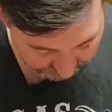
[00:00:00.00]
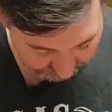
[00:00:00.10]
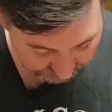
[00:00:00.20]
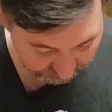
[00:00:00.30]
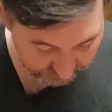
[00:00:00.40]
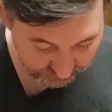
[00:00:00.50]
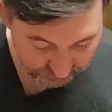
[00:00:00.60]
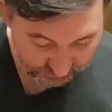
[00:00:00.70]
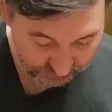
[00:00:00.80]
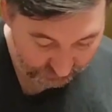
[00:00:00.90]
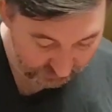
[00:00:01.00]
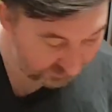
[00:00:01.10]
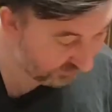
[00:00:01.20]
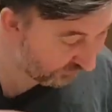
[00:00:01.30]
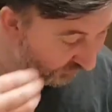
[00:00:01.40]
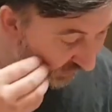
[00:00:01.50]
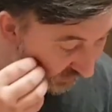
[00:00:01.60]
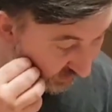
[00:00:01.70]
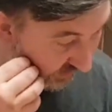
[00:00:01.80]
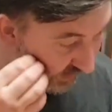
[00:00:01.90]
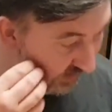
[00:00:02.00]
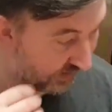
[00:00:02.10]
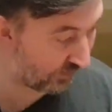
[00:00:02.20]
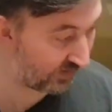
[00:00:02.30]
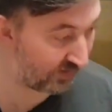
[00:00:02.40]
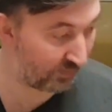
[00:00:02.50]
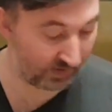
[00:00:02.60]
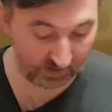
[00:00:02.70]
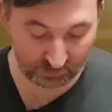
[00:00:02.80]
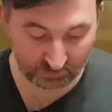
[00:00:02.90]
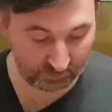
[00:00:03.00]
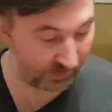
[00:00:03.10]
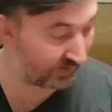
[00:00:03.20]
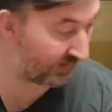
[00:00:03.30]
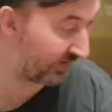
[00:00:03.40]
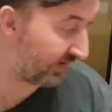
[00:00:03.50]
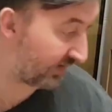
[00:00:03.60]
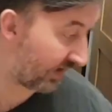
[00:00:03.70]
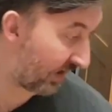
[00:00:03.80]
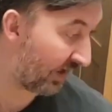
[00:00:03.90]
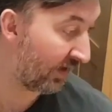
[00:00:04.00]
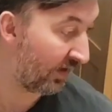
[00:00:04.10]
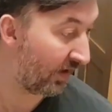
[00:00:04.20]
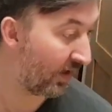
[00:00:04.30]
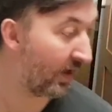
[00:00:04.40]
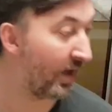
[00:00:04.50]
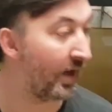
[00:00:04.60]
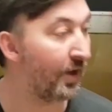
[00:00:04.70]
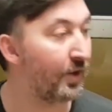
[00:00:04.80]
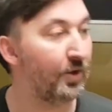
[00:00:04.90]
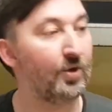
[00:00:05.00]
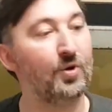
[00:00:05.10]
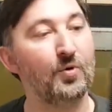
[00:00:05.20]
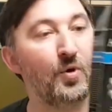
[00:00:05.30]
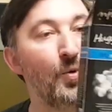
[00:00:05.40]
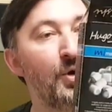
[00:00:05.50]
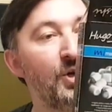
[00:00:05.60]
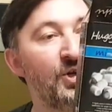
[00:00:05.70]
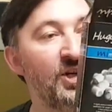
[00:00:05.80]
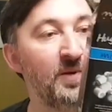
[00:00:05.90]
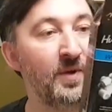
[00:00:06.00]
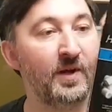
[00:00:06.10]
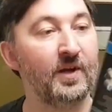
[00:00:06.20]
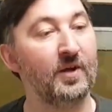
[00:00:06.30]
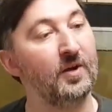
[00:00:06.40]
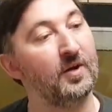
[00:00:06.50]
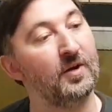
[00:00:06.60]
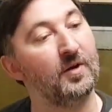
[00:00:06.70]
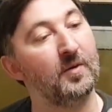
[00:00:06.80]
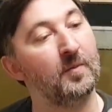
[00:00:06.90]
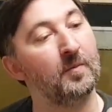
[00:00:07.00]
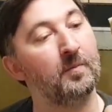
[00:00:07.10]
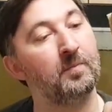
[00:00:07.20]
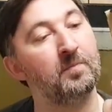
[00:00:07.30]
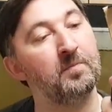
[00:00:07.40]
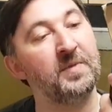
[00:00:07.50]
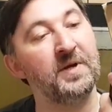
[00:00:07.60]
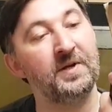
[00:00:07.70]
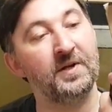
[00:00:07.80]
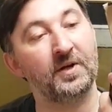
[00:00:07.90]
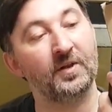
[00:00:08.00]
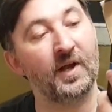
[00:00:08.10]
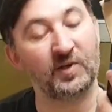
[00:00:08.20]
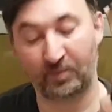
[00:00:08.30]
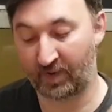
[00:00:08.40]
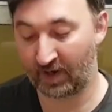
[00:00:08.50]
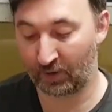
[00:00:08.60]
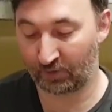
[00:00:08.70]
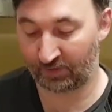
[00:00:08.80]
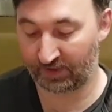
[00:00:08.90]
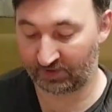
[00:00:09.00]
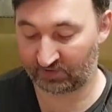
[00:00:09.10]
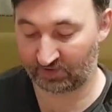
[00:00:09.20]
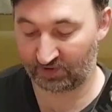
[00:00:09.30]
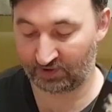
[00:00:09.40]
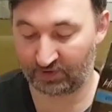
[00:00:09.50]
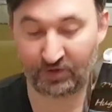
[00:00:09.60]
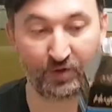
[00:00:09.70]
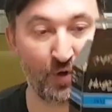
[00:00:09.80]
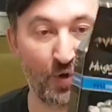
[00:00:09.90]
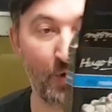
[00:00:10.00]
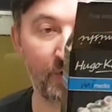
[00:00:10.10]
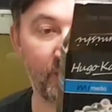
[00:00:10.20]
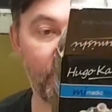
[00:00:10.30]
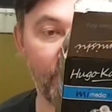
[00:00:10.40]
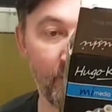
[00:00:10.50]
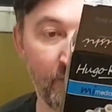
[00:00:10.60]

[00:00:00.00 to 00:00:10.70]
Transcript: nicely. And then the rest is going to be these. So these are Hugo Kashimi Media Glass Bio rings. They're coarse